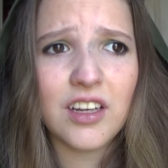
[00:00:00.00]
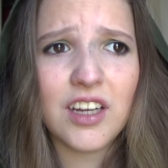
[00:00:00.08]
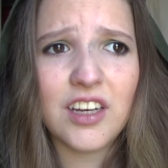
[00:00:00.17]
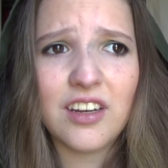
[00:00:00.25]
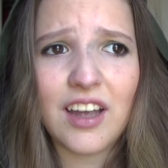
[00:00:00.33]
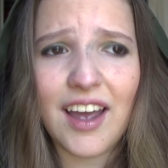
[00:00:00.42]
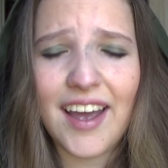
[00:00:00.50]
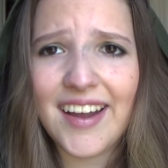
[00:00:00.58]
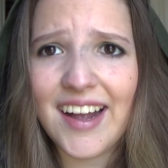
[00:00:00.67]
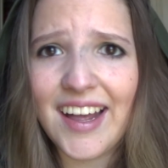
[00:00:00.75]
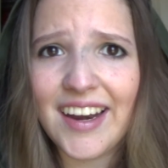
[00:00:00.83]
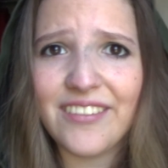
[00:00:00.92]
And I
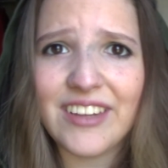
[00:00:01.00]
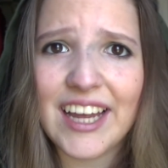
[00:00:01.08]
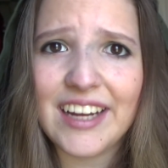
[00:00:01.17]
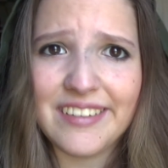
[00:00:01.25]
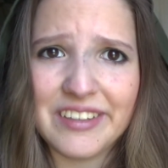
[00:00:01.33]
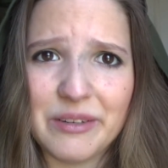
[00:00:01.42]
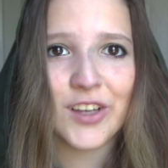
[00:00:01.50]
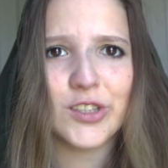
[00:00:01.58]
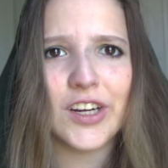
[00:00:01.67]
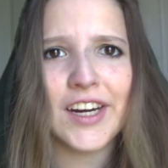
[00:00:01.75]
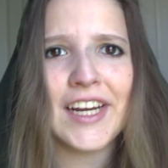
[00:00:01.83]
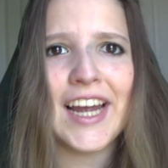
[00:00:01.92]
kind of liked it.
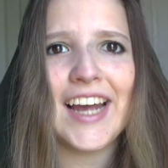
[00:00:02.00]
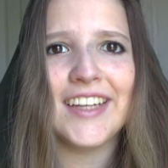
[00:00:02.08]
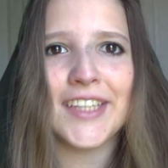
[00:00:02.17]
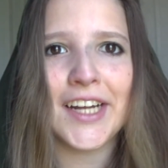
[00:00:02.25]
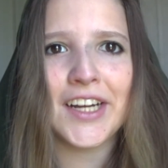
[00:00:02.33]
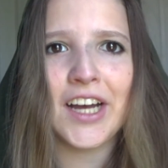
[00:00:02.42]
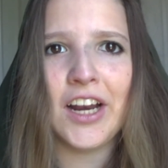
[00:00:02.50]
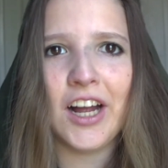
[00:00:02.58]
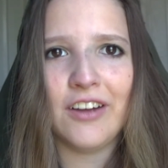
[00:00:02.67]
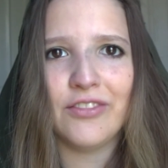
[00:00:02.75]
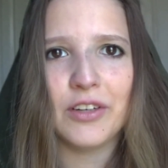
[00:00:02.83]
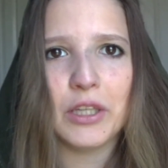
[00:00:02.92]
Sorry guys, I cut
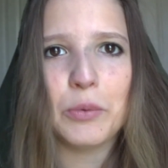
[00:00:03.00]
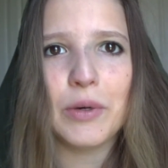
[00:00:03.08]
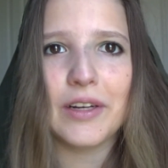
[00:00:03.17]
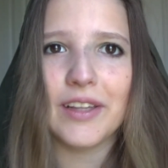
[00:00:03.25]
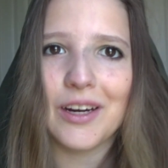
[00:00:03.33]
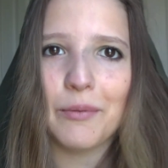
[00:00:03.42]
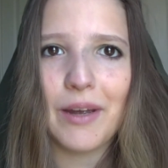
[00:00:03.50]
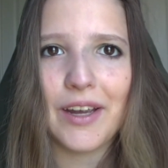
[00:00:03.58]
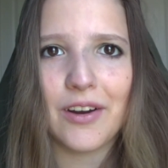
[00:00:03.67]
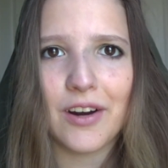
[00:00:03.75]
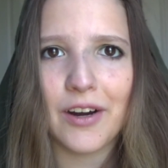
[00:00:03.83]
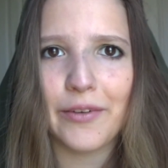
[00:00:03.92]
off really weird there. My
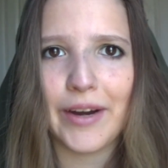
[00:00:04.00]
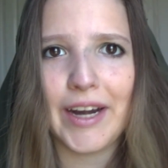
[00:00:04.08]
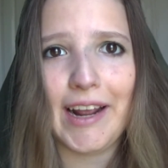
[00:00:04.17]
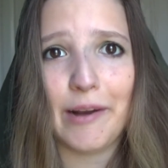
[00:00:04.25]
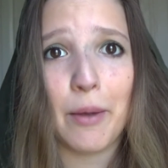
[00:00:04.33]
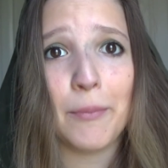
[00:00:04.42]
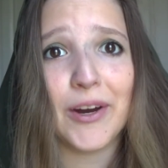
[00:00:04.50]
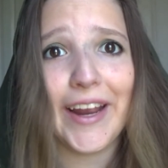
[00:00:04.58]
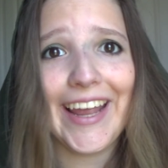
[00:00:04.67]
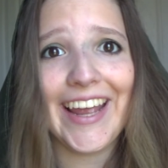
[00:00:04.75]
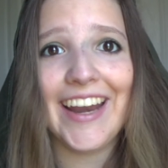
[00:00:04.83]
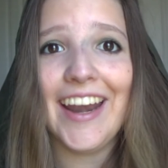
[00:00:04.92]
card ran out of memory
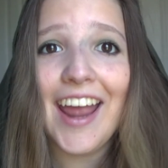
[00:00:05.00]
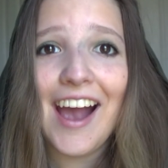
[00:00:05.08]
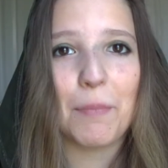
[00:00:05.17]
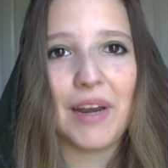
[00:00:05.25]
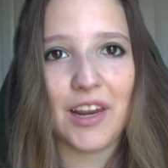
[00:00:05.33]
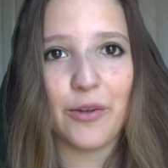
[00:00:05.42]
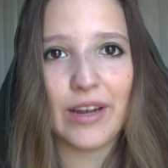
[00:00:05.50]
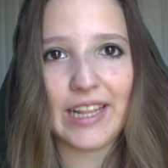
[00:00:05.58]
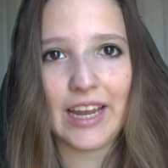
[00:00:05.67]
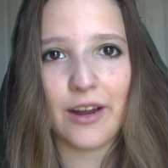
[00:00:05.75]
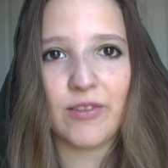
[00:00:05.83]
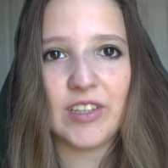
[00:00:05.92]
again. But anyway,
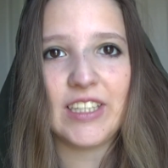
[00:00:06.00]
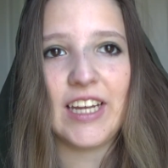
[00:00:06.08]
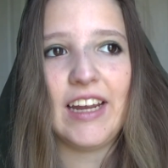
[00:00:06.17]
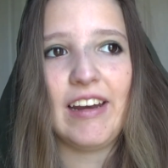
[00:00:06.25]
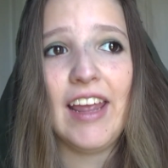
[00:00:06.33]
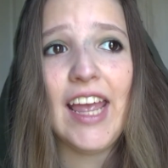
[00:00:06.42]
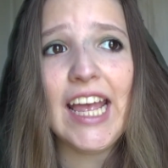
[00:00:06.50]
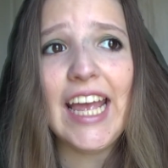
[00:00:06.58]
like I was saying,